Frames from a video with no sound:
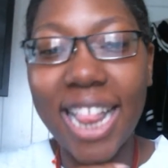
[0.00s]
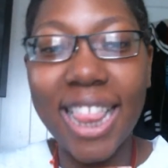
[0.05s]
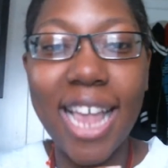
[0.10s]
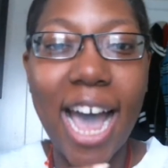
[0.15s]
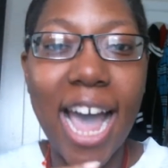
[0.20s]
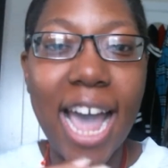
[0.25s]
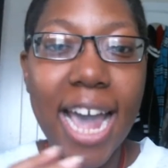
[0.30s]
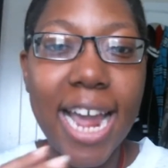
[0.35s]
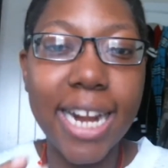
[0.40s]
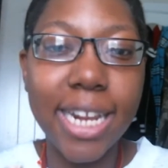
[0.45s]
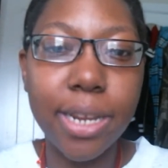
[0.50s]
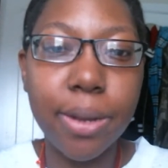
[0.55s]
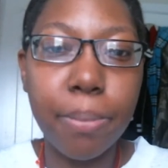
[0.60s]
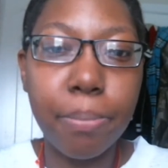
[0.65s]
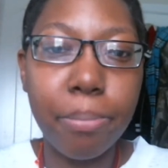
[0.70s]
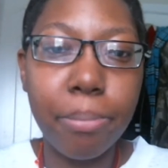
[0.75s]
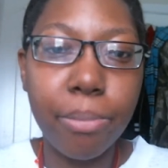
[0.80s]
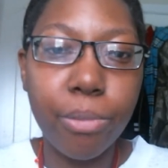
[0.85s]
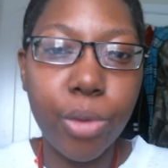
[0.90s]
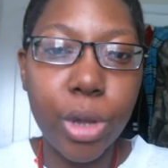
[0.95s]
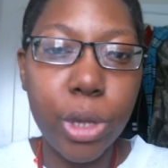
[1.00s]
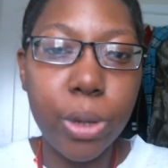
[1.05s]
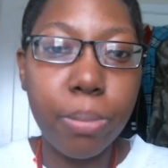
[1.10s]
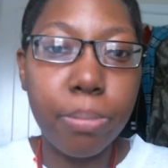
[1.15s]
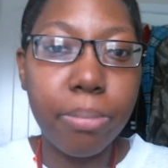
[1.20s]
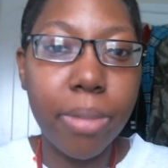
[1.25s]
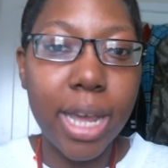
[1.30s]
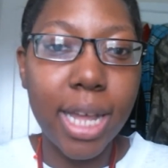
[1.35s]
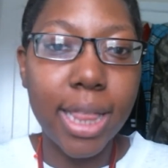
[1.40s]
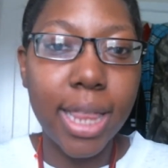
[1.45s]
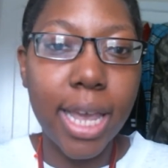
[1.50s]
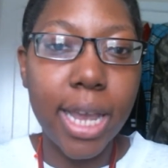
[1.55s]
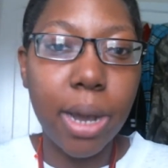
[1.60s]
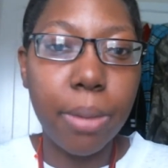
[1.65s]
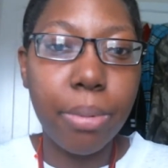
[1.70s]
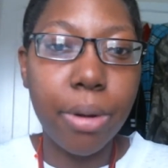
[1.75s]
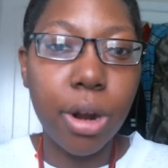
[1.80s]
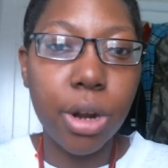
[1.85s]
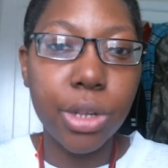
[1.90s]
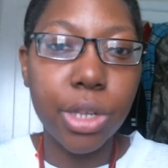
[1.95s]
I hate when you melee
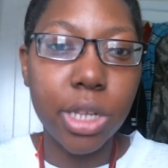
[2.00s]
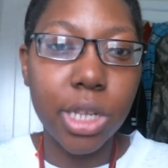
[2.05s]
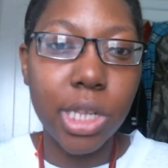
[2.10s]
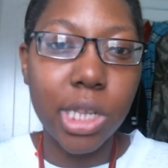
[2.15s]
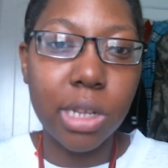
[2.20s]
a person.